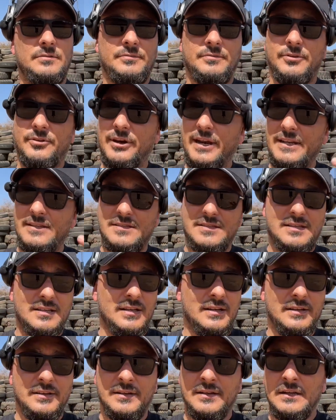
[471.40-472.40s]
Threads.
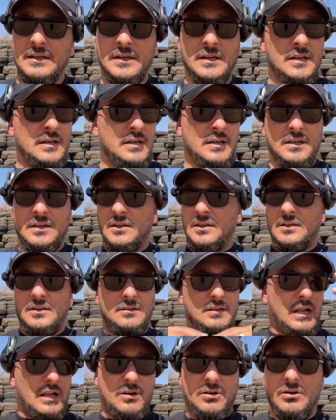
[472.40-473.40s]

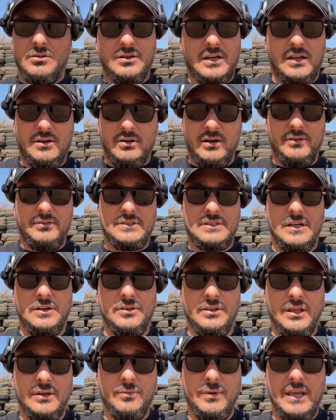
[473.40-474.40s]
I can't even tell you
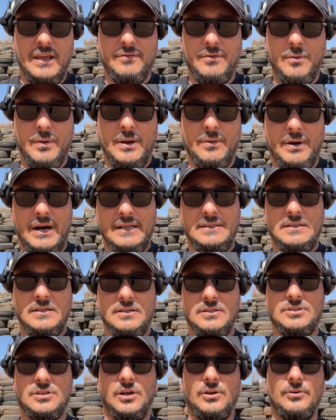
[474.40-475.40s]
that we're everywhere, right?
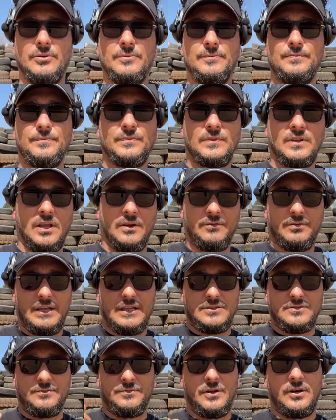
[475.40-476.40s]
So don't
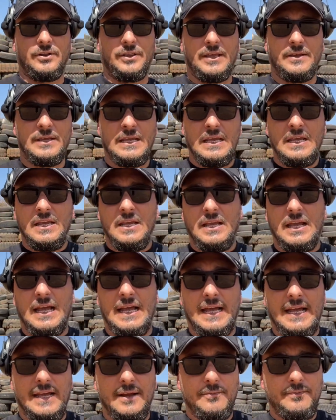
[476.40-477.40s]
forget to follow there.
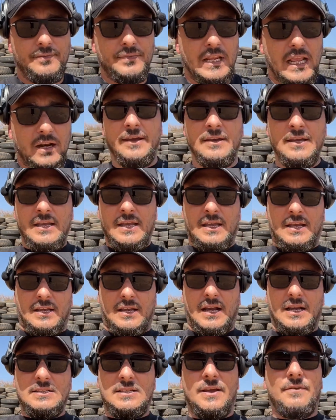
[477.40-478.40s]
And
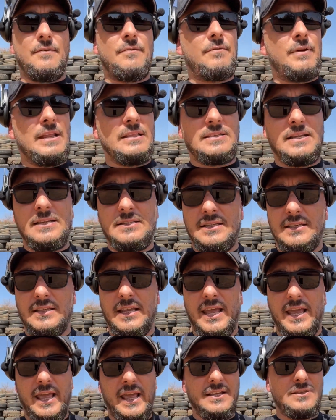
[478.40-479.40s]
guys, have a fantastic
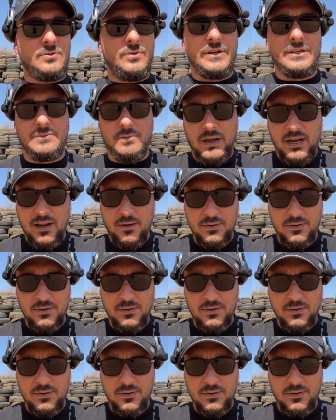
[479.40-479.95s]
day. As always, my name